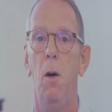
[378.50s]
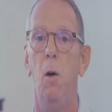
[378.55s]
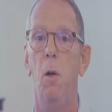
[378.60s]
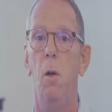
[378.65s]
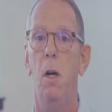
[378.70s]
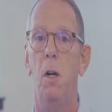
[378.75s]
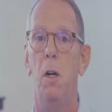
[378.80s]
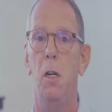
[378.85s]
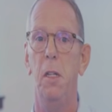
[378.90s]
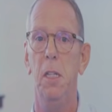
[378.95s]
I
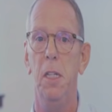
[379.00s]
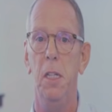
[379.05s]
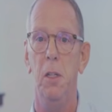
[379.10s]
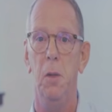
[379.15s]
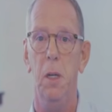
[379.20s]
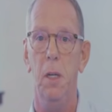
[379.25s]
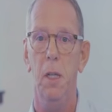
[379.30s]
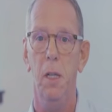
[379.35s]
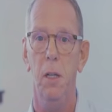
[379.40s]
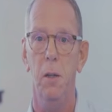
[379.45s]
wholeheartedly
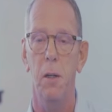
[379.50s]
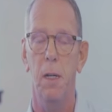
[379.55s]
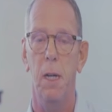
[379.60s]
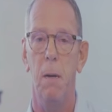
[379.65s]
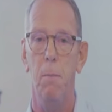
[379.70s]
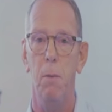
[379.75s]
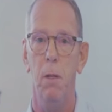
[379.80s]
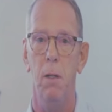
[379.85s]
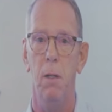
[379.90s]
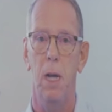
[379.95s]
agree. There are a
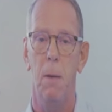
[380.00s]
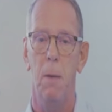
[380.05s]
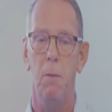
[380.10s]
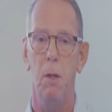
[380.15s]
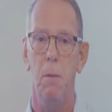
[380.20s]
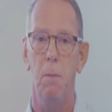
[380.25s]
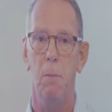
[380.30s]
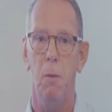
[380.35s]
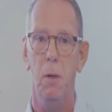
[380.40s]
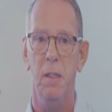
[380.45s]
couple of
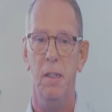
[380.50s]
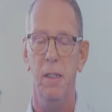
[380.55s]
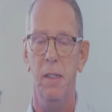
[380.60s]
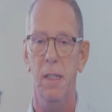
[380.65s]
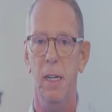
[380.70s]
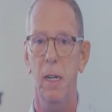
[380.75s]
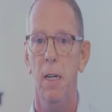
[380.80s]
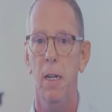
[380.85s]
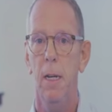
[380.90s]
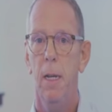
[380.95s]
couple of points
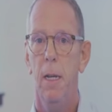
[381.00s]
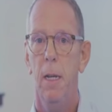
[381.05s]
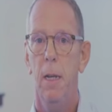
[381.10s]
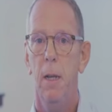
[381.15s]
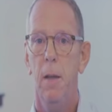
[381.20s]
in there